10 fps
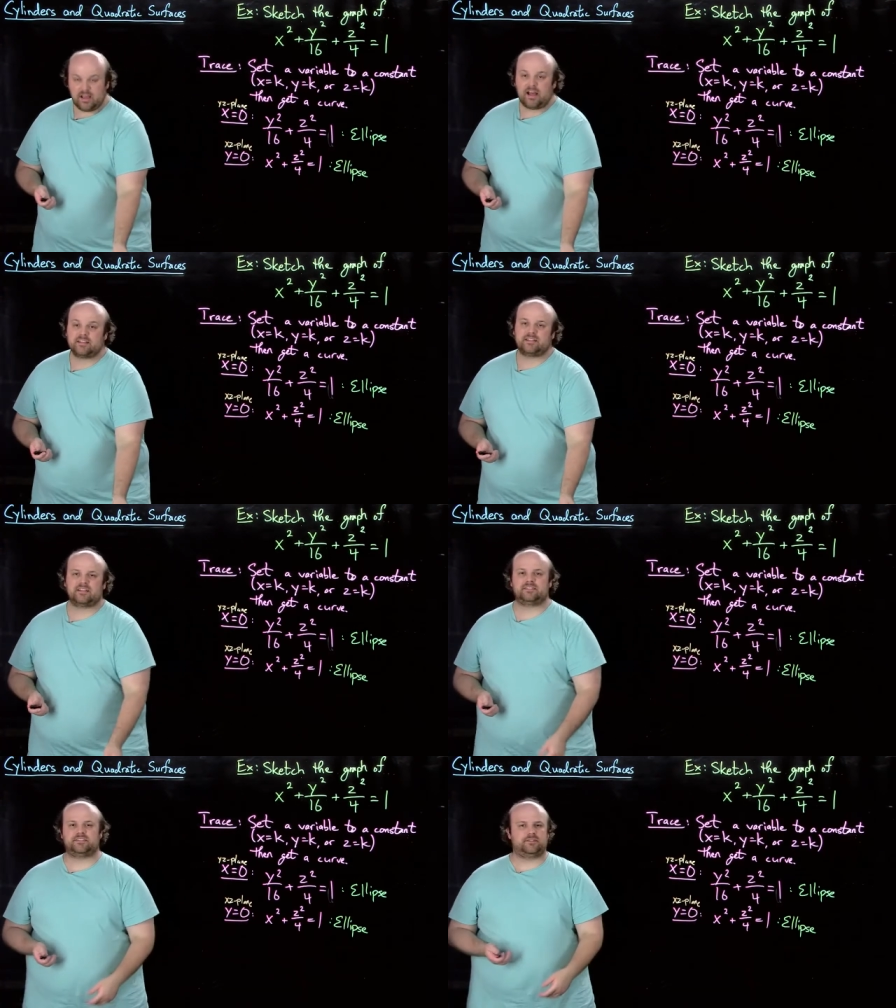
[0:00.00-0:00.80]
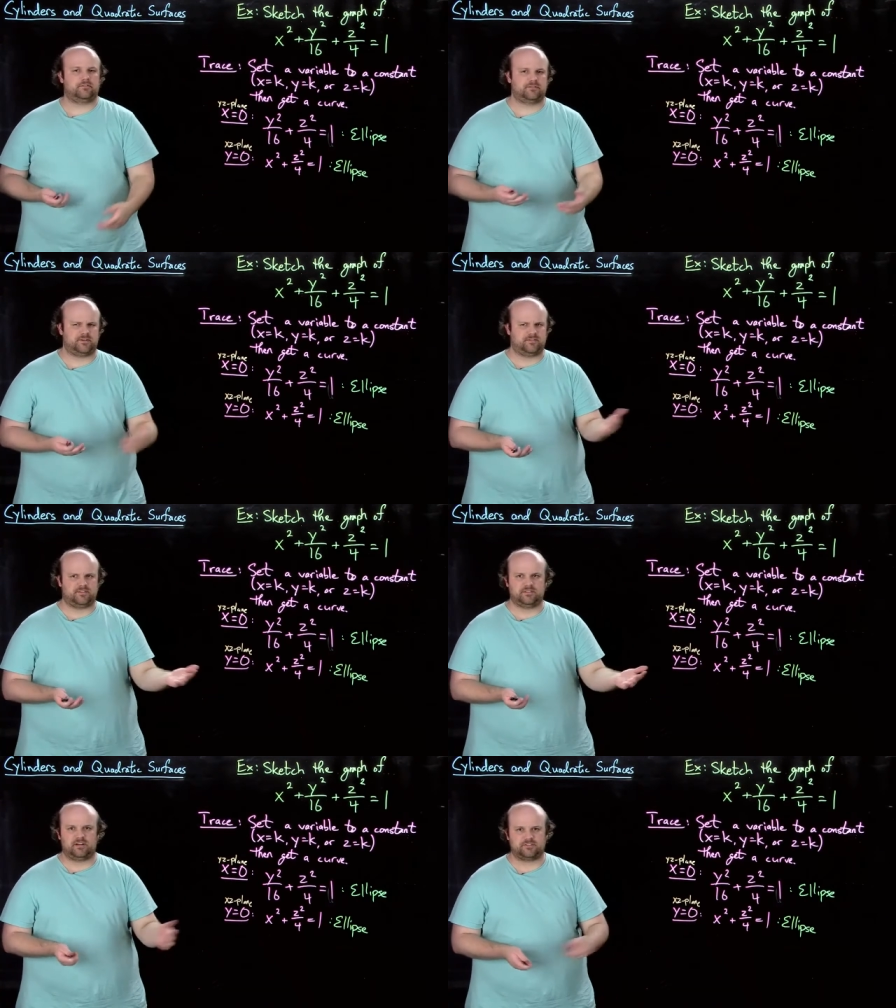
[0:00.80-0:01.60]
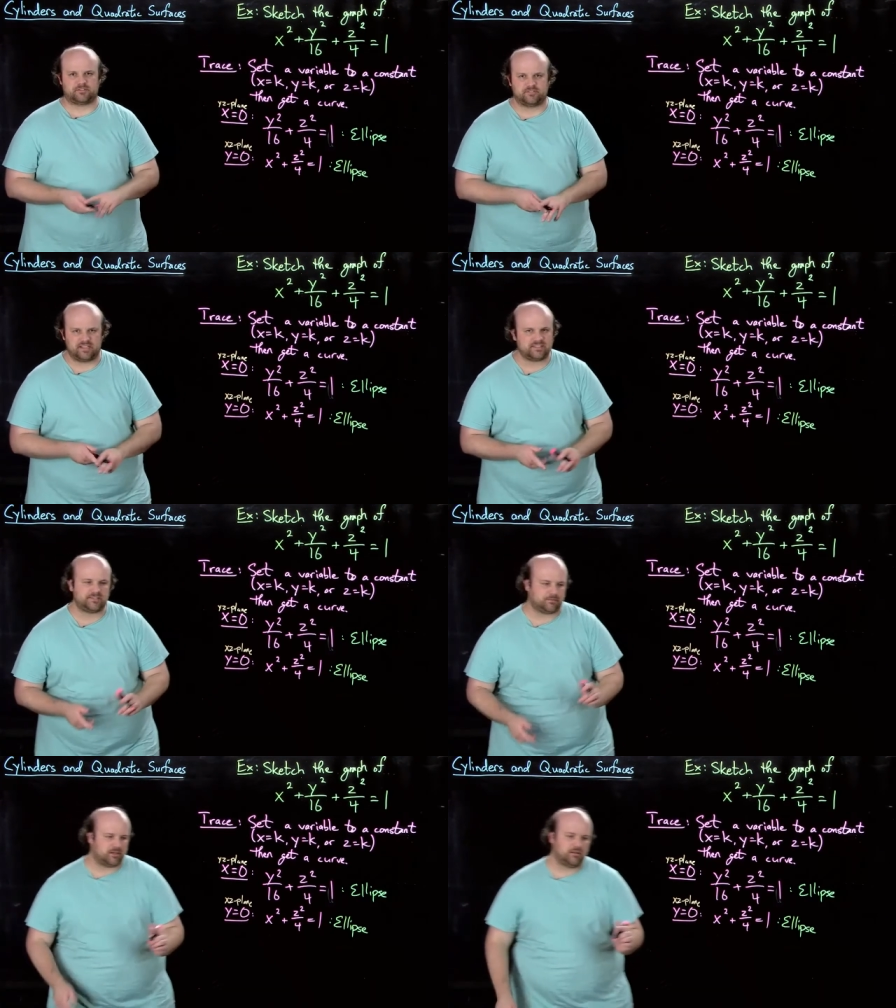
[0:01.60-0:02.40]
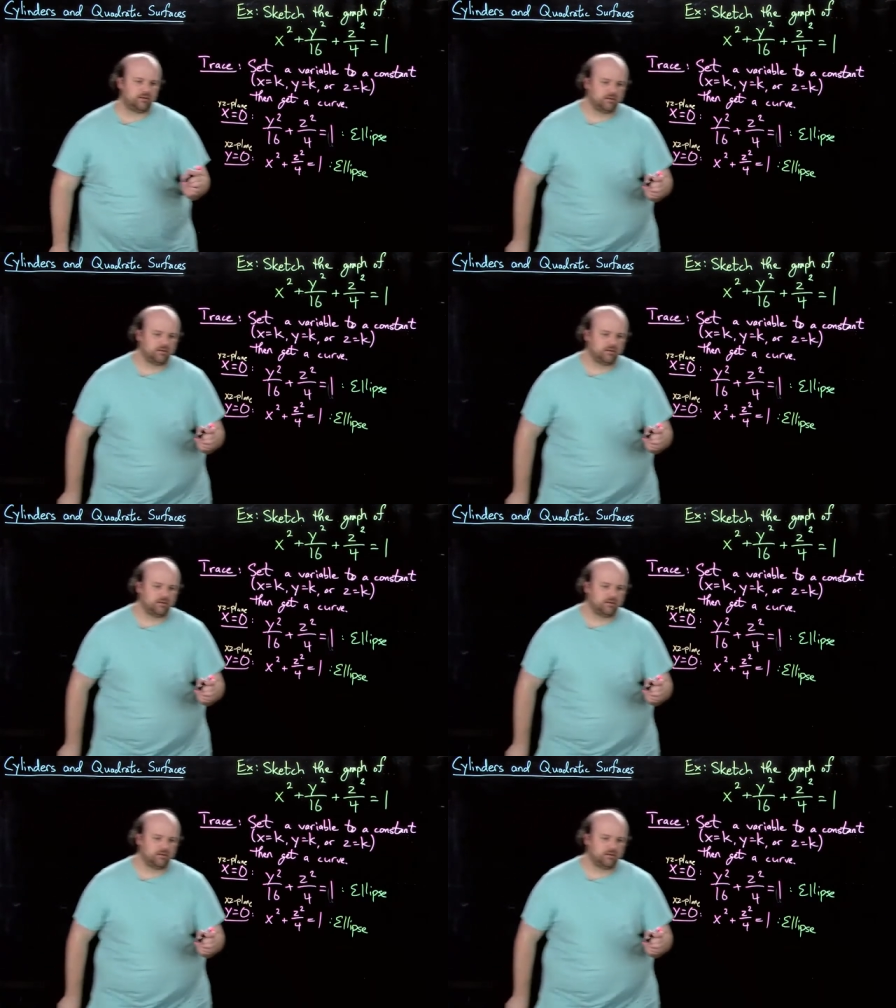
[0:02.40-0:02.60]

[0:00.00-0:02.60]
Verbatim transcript: And then let's do sort of the logical next one,